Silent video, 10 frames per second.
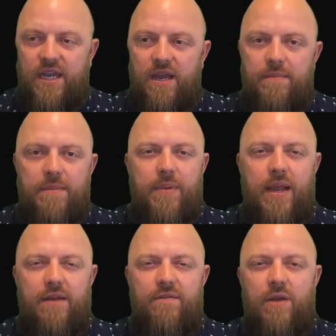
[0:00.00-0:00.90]
been
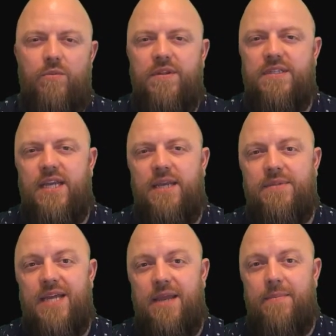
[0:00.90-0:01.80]
playing around with the same
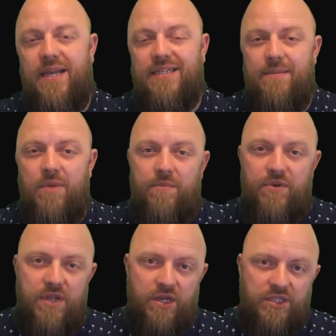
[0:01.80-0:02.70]
database in my production